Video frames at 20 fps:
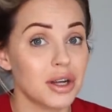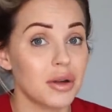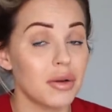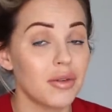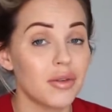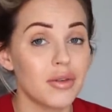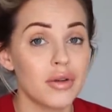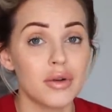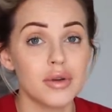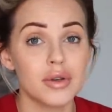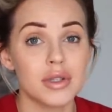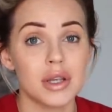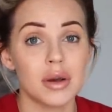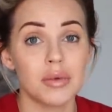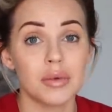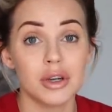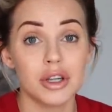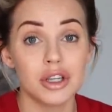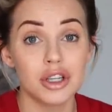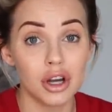So of course I
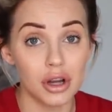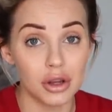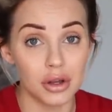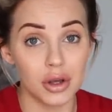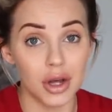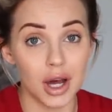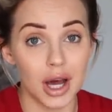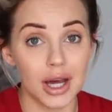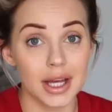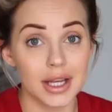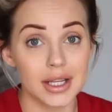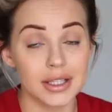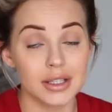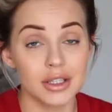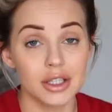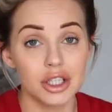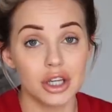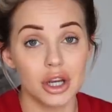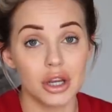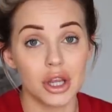want to show you guys
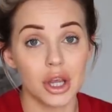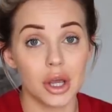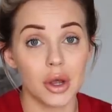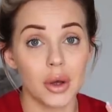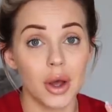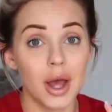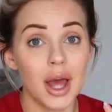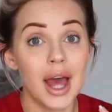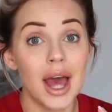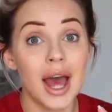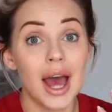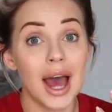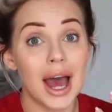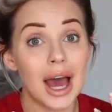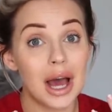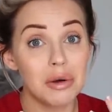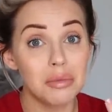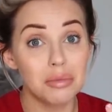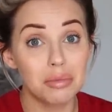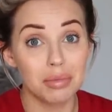and show you
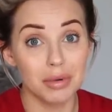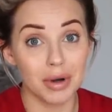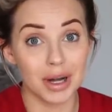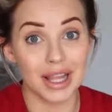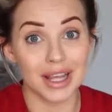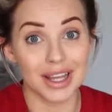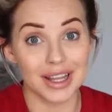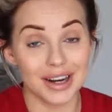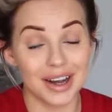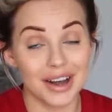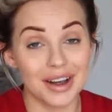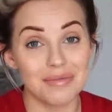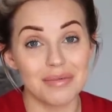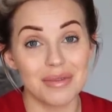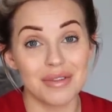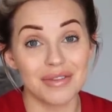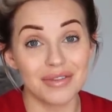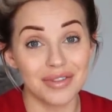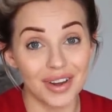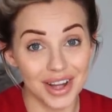how brilliant I've
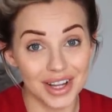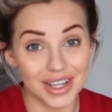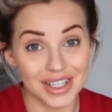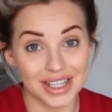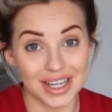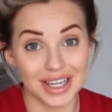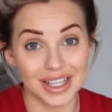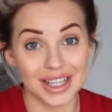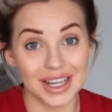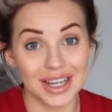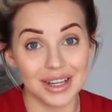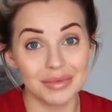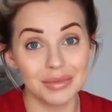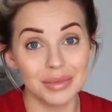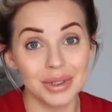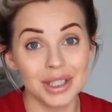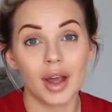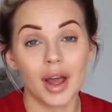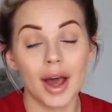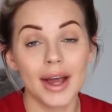been finding them.